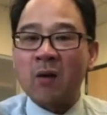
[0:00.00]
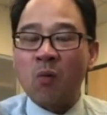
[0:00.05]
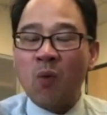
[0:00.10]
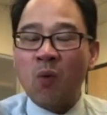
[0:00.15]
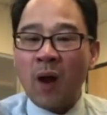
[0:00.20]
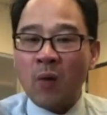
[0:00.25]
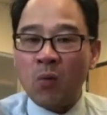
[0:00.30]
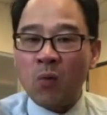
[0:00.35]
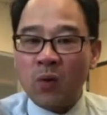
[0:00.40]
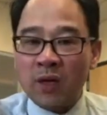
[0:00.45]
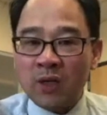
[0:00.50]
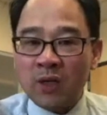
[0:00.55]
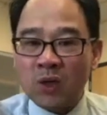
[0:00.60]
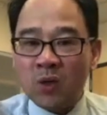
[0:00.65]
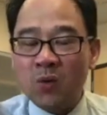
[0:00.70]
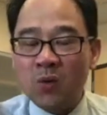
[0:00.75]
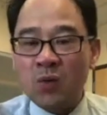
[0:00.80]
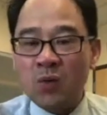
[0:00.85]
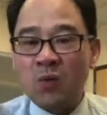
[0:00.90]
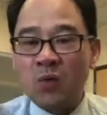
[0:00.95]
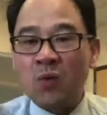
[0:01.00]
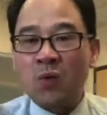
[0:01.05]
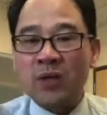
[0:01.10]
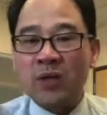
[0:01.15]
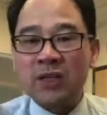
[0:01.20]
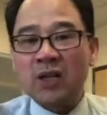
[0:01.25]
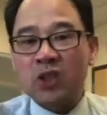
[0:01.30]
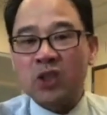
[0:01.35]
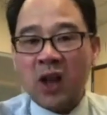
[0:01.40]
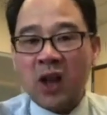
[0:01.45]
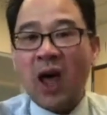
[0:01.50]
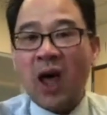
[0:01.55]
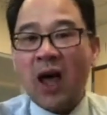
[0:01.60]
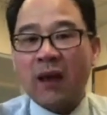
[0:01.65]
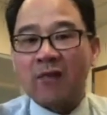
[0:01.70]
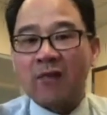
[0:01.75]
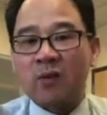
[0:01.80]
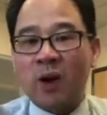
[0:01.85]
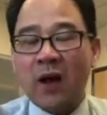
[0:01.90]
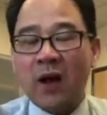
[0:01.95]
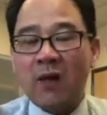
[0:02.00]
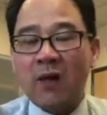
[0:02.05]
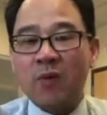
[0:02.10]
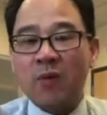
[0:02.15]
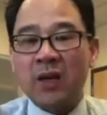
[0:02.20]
what do, we touch lives, right?